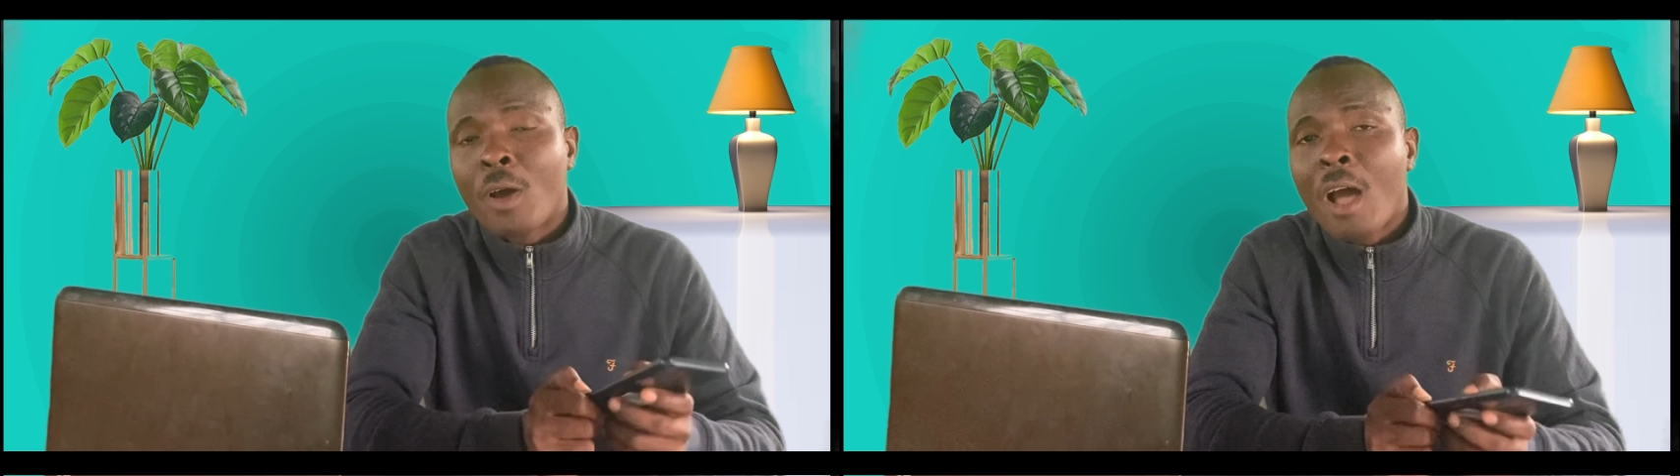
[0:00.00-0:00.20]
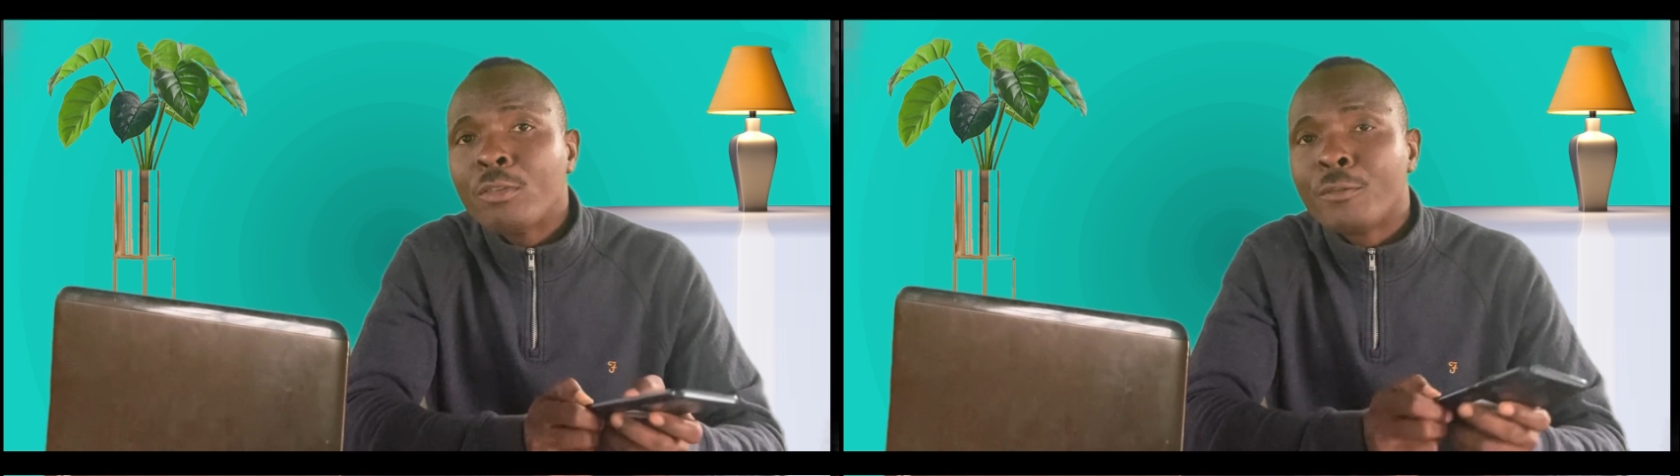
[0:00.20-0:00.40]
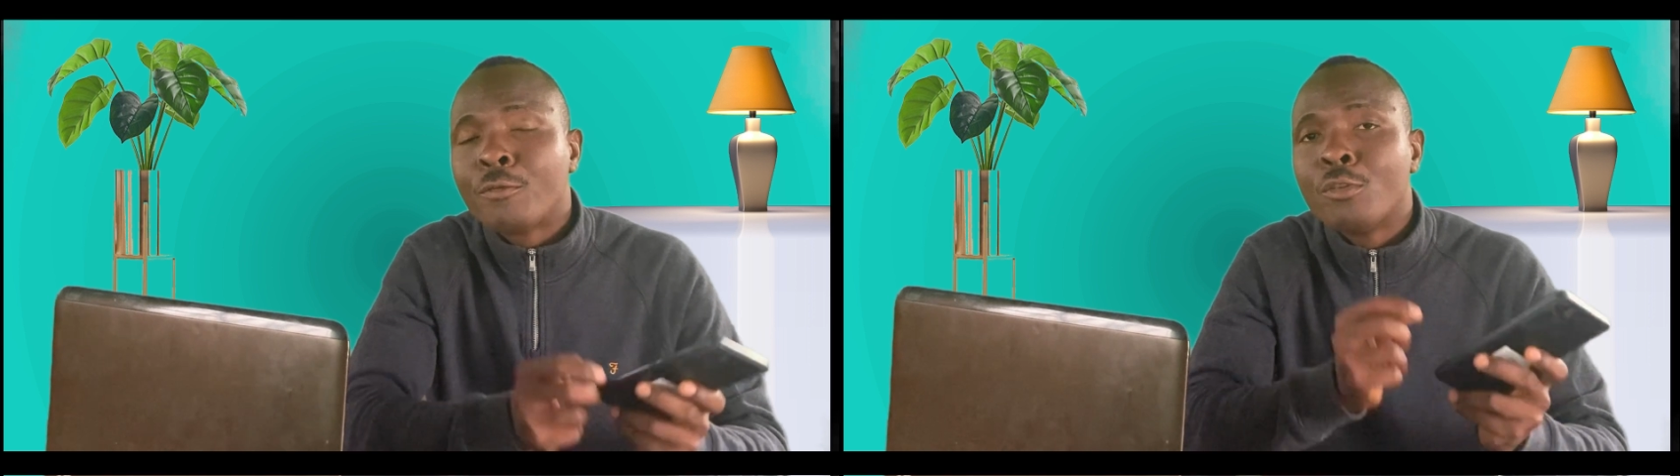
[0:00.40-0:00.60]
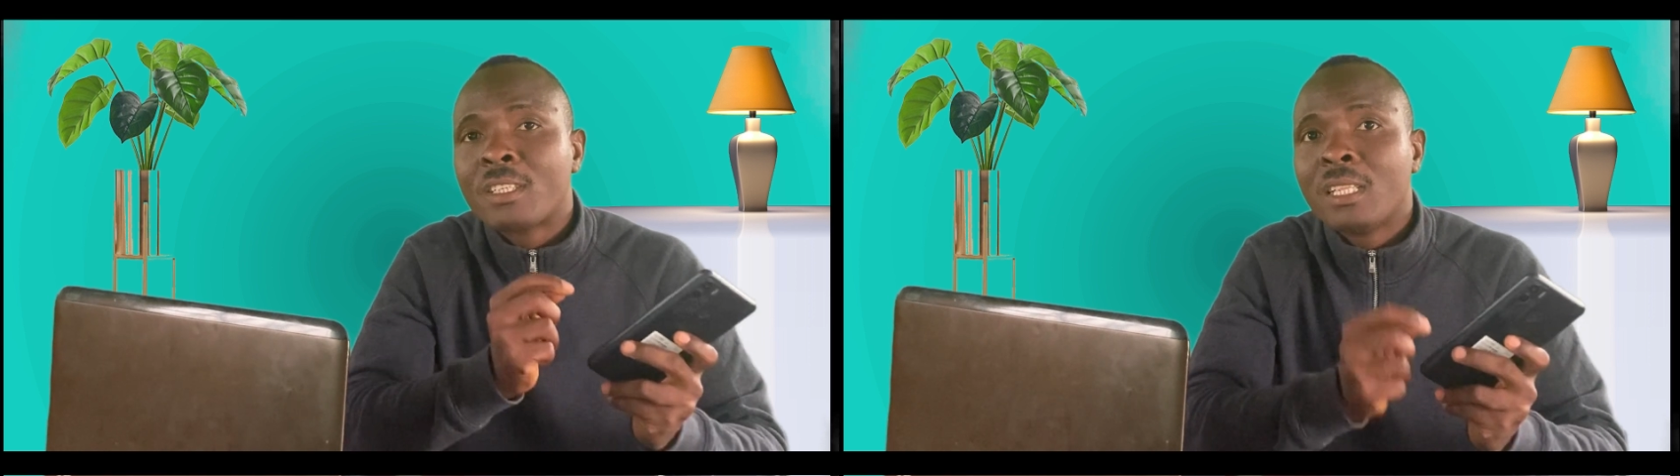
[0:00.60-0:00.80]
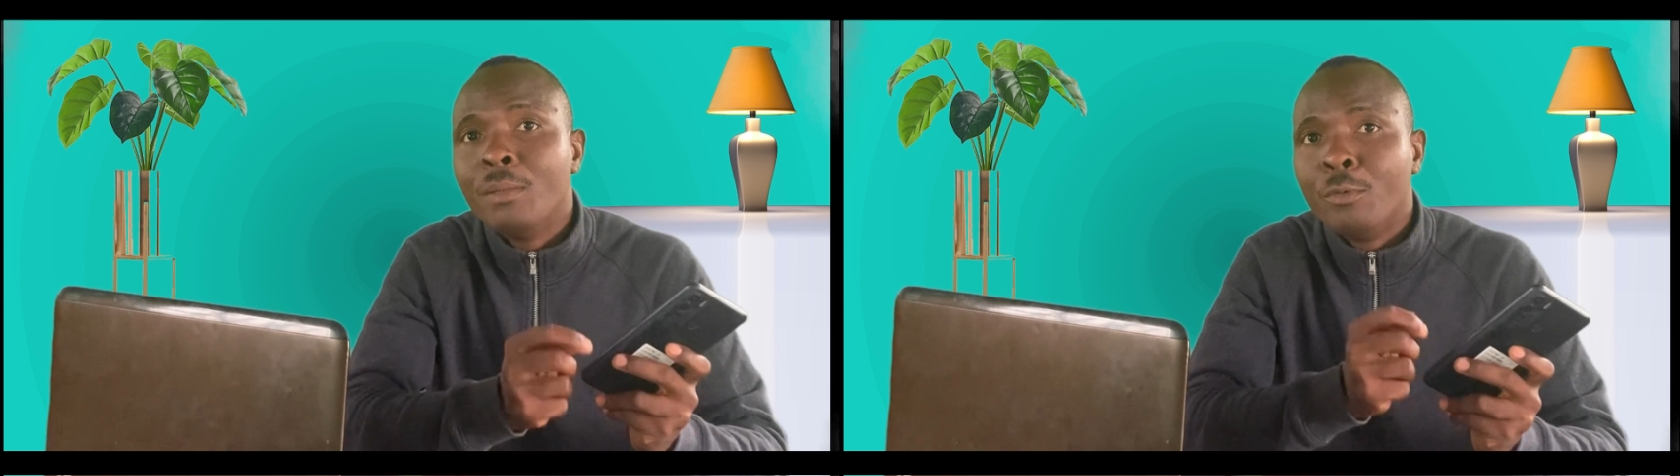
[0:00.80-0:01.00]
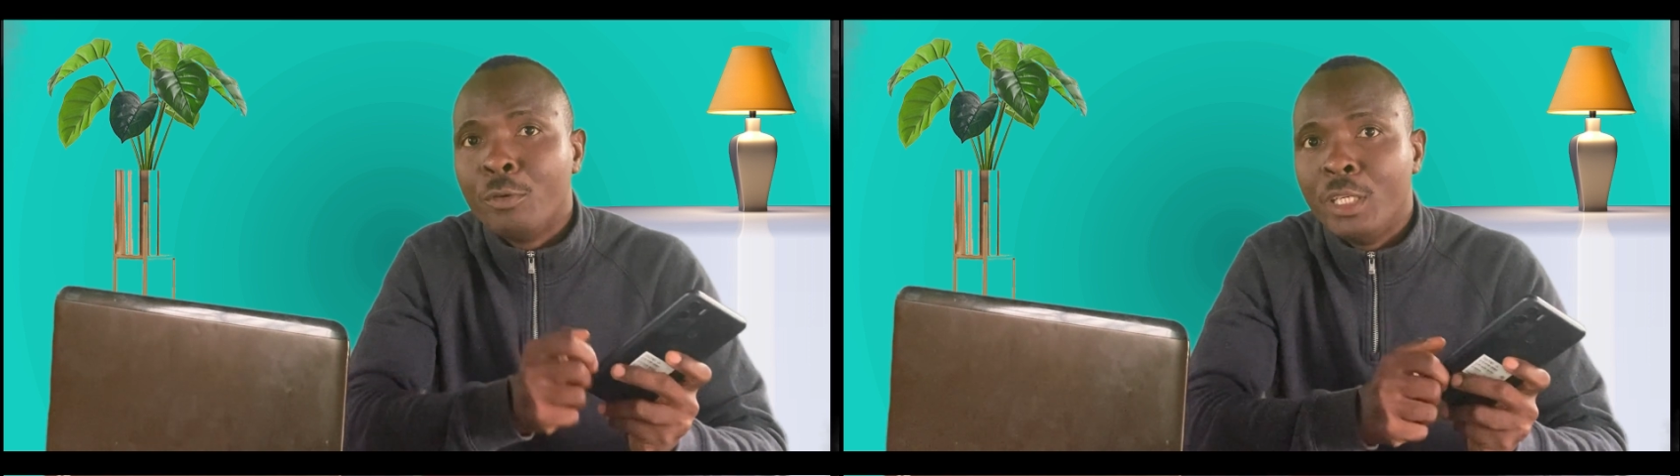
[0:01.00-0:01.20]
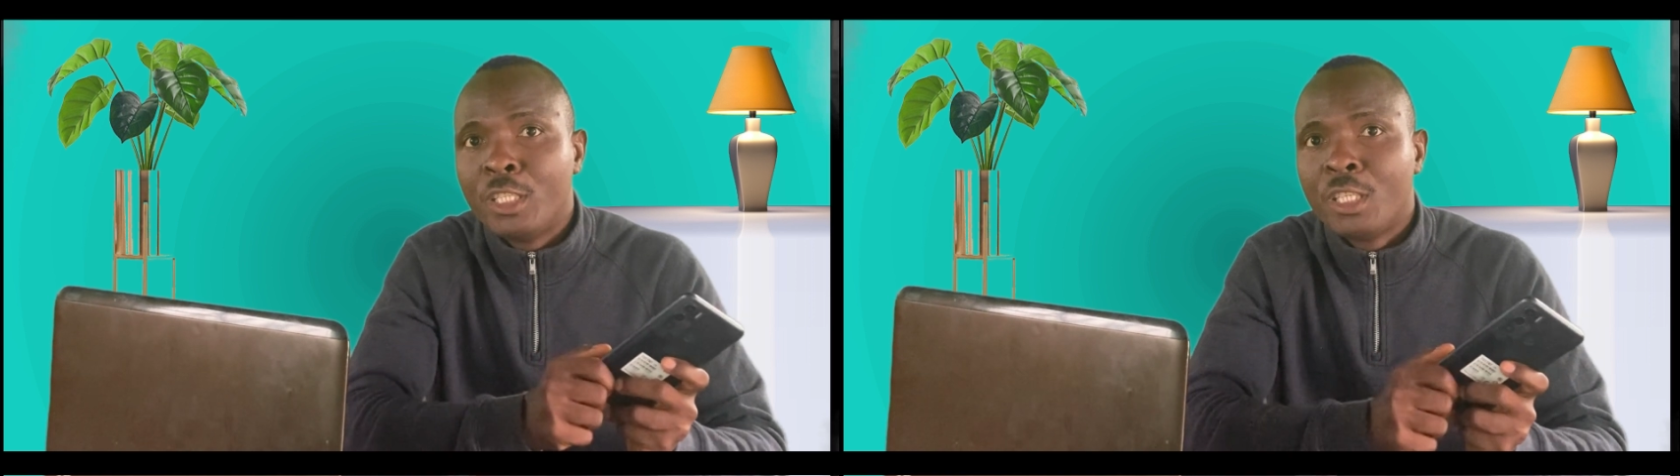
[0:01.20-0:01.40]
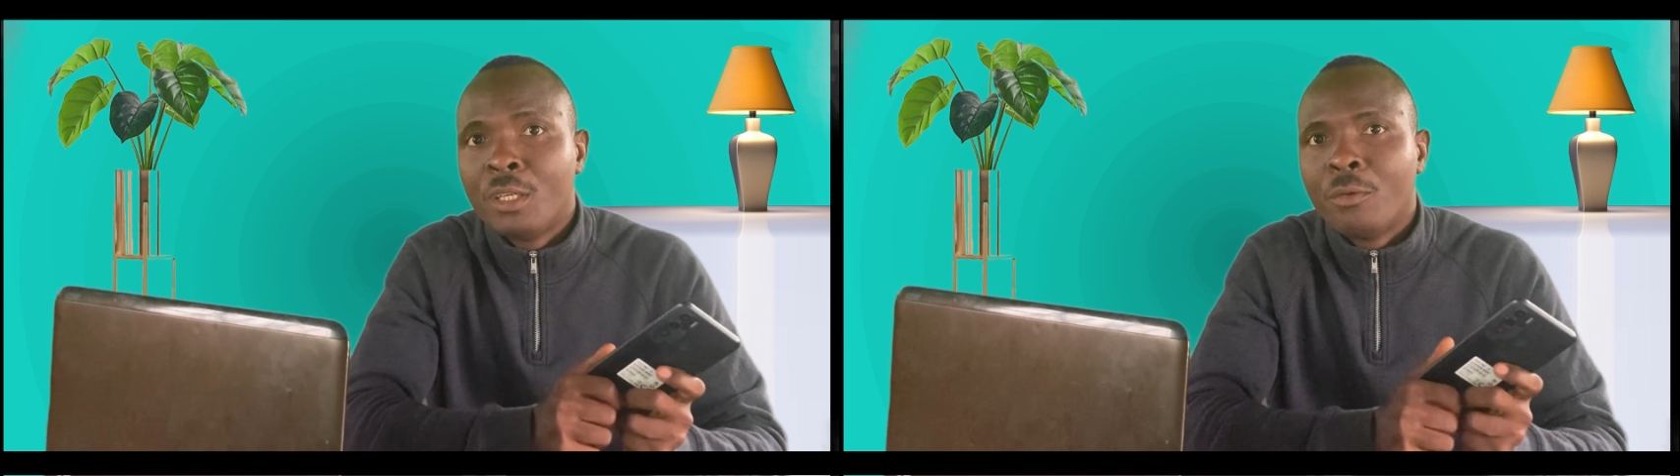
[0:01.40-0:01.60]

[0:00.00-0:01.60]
how the phone slim reach,